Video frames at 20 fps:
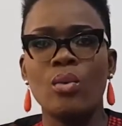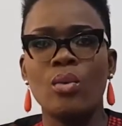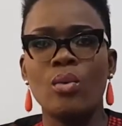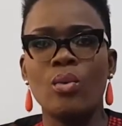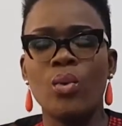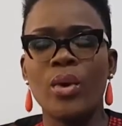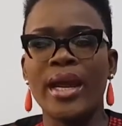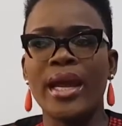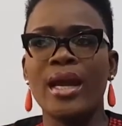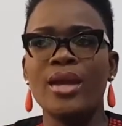
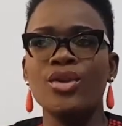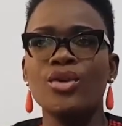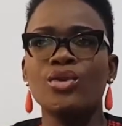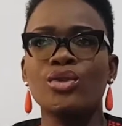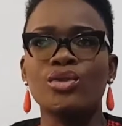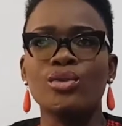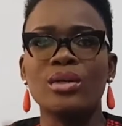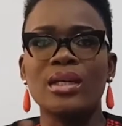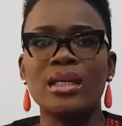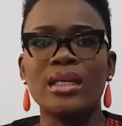where you
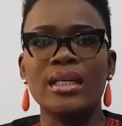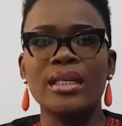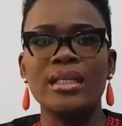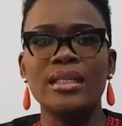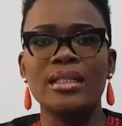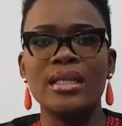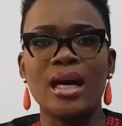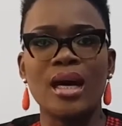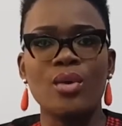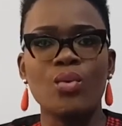should lead
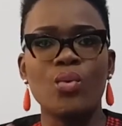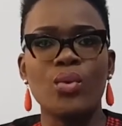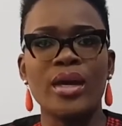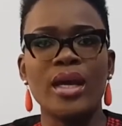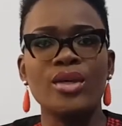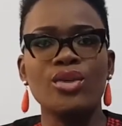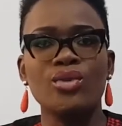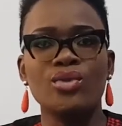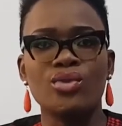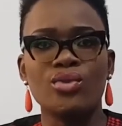and where
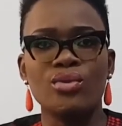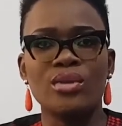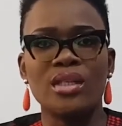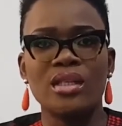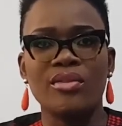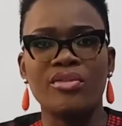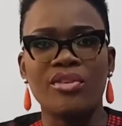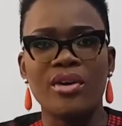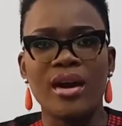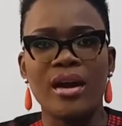you should
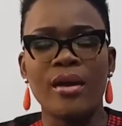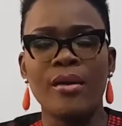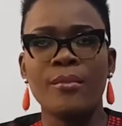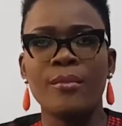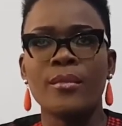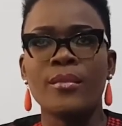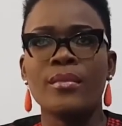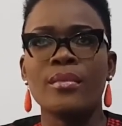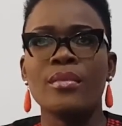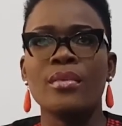defer,
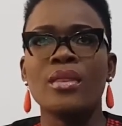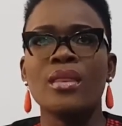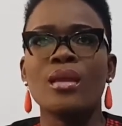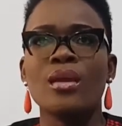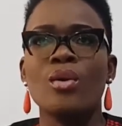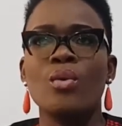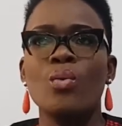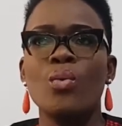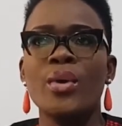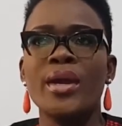
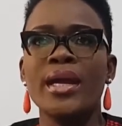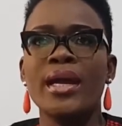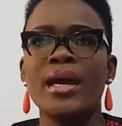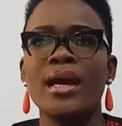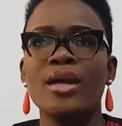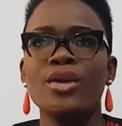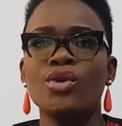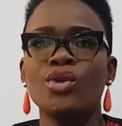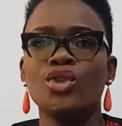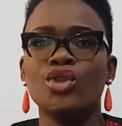where
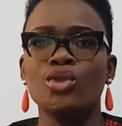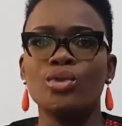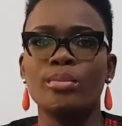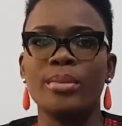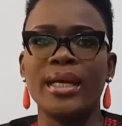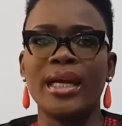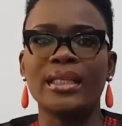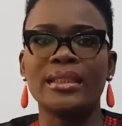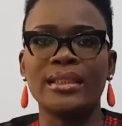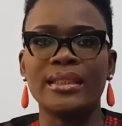you should
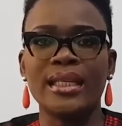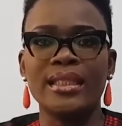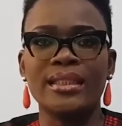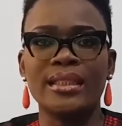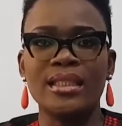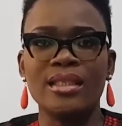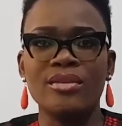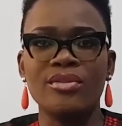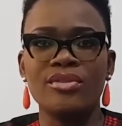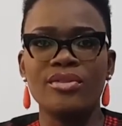be
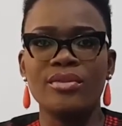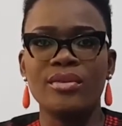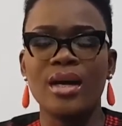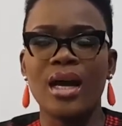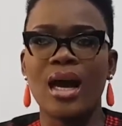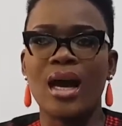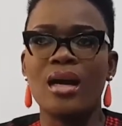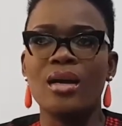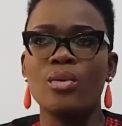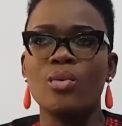assertive
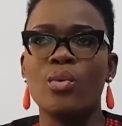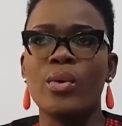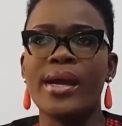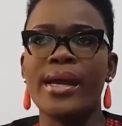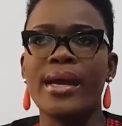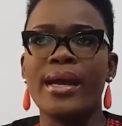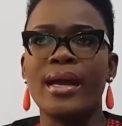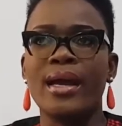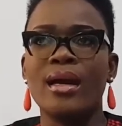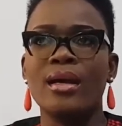and
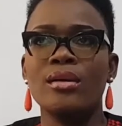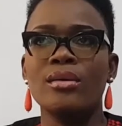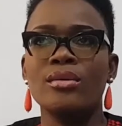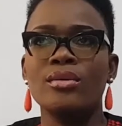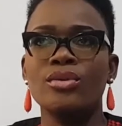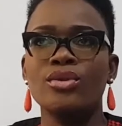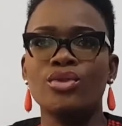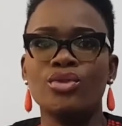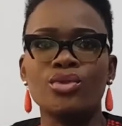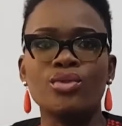where
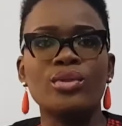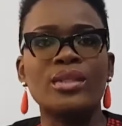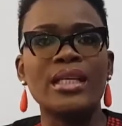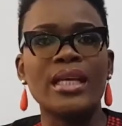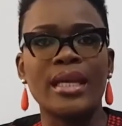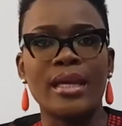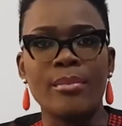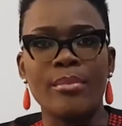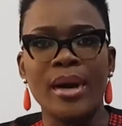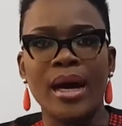you should
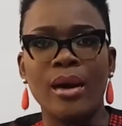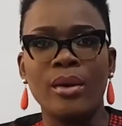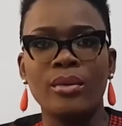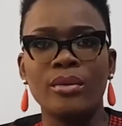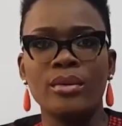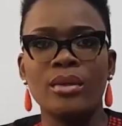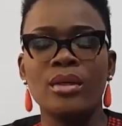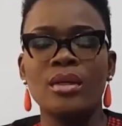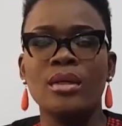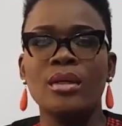take a bow.
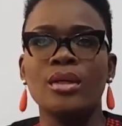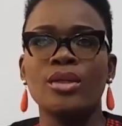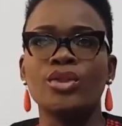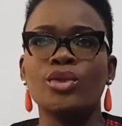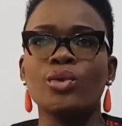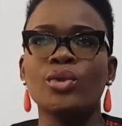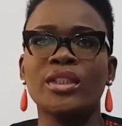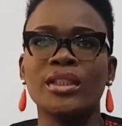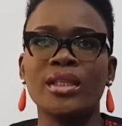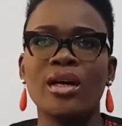
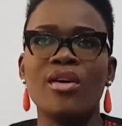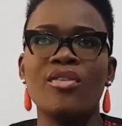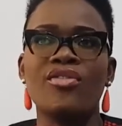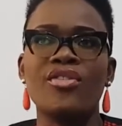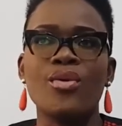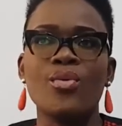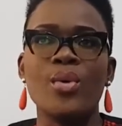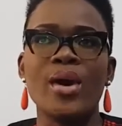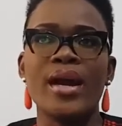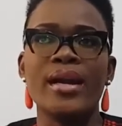So
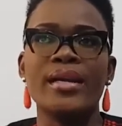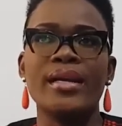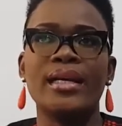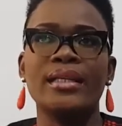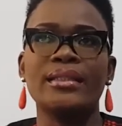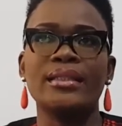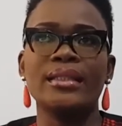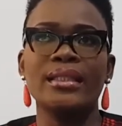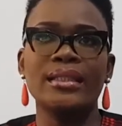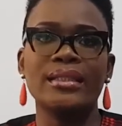
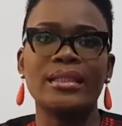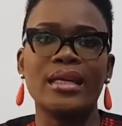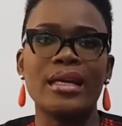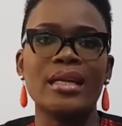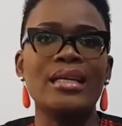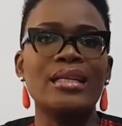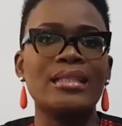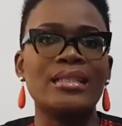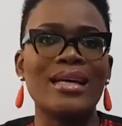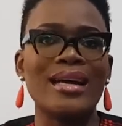self-awareness is an
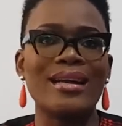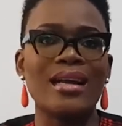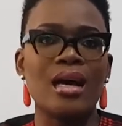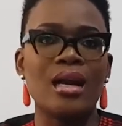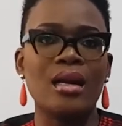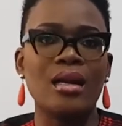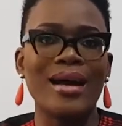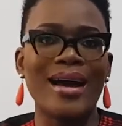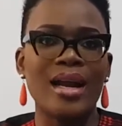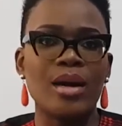
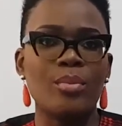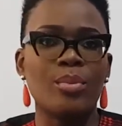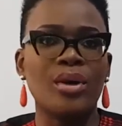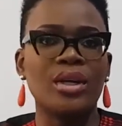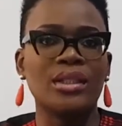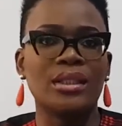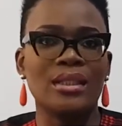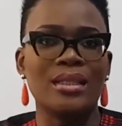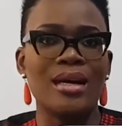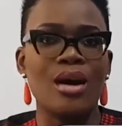internal and
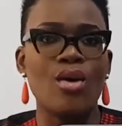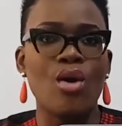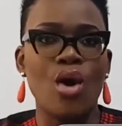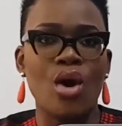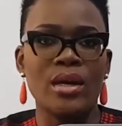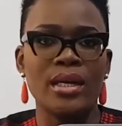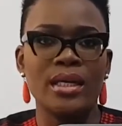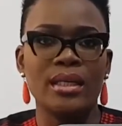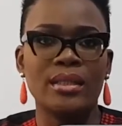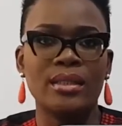personal
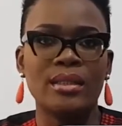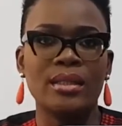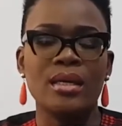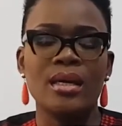audit.